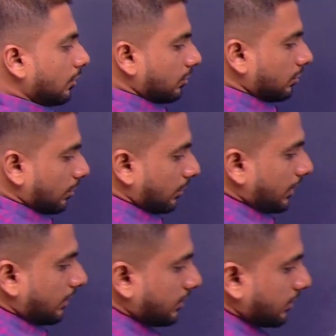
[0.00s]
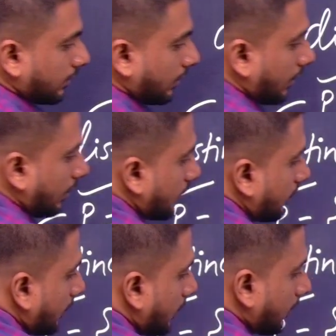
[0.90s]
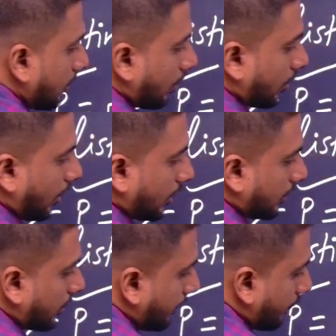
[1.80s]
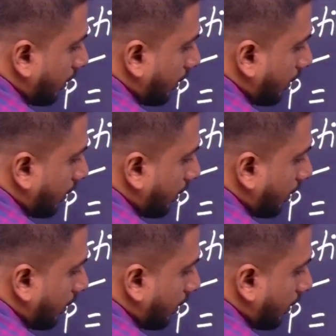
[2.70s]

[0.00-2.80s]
so this is the roster